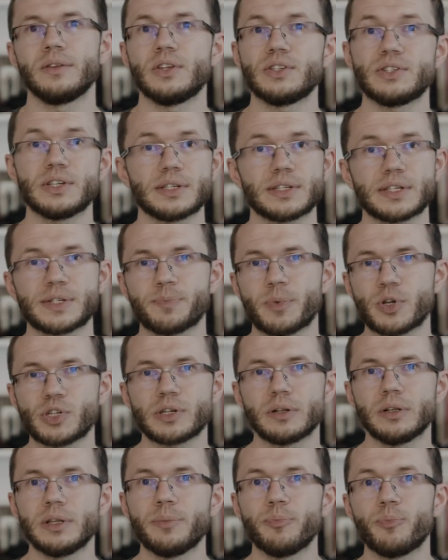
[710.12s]
This is
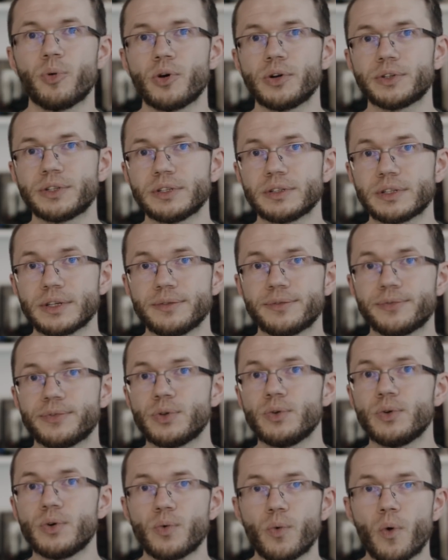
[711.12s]
especially important if
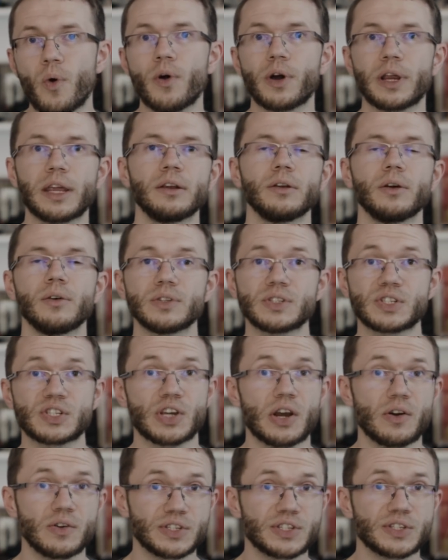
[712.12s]
you're working on
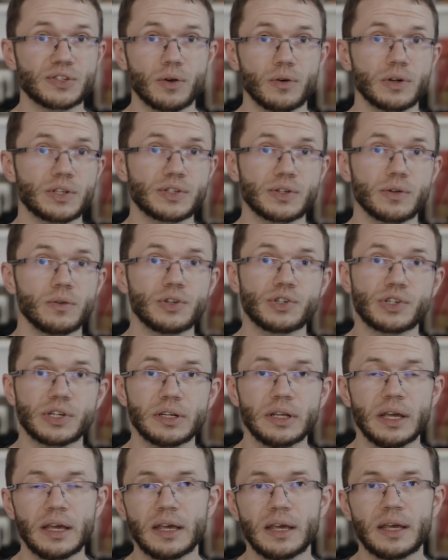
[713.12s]
shared storage
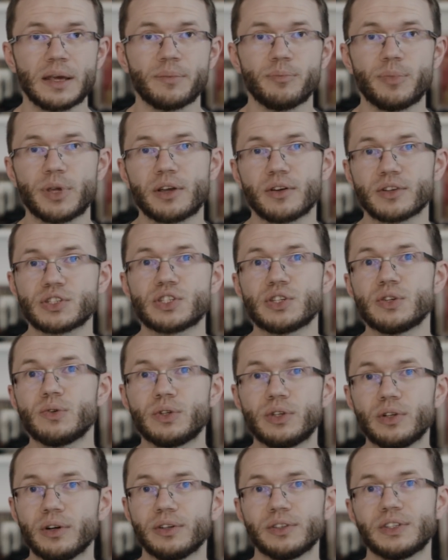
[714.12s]
solution because you
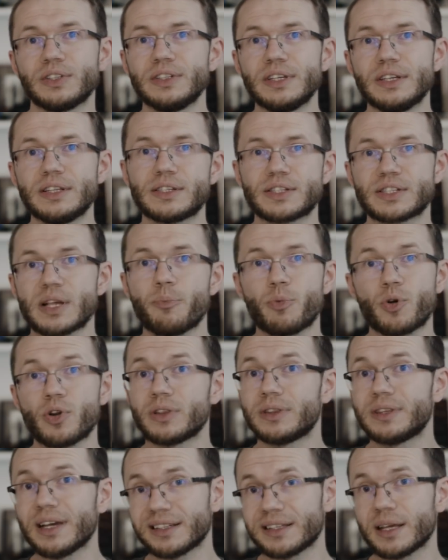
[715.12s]
don't need
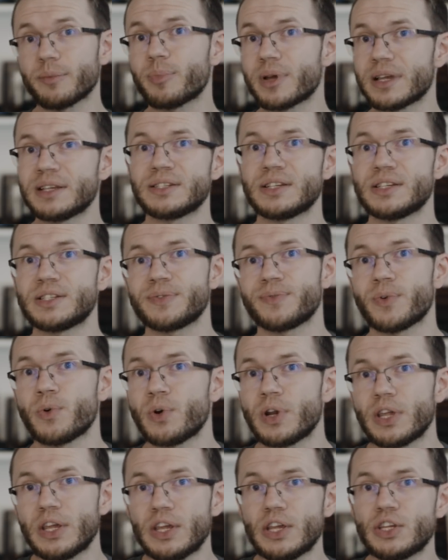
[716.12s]
separate databases
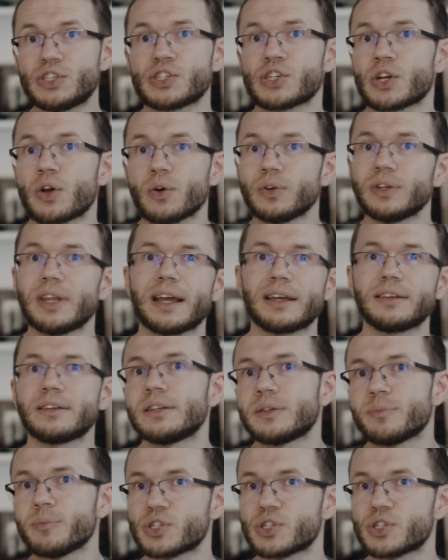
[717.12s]
for each connected